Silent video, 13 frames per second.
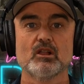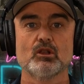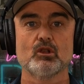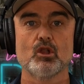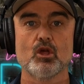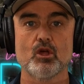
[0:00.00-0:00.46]

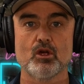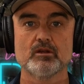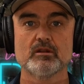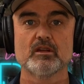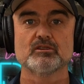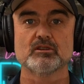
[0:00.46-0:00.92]

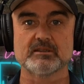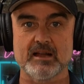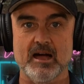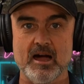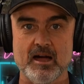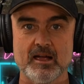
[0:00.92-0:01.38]
learn to
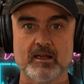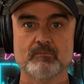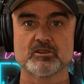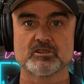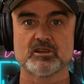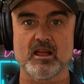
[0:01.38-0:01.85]
tame
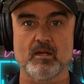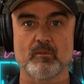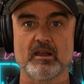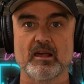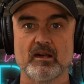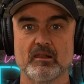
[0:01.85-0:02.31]
the shame
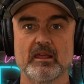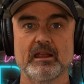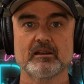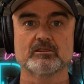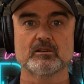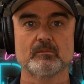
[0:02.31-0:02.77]
in our
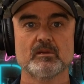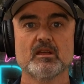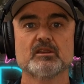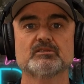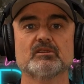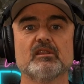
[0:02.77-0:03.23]
leadership so